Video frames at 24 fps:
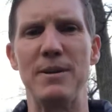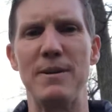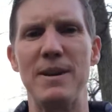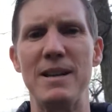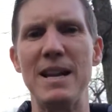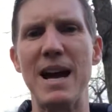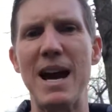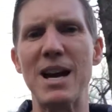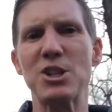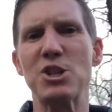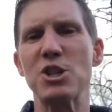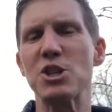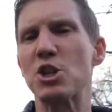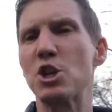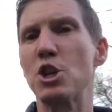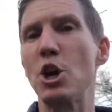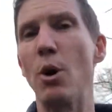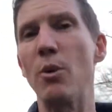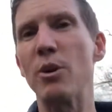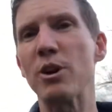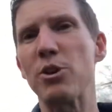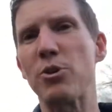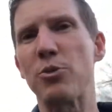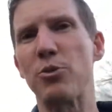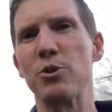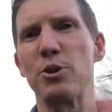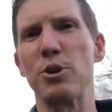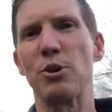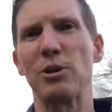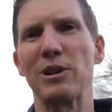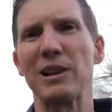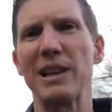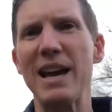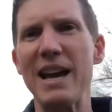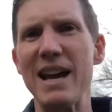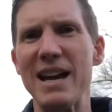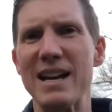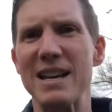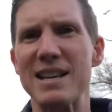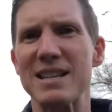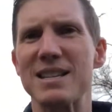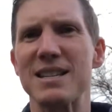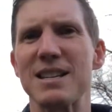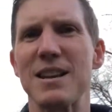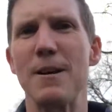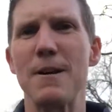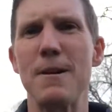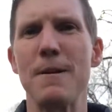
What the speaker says: and not just going through your list,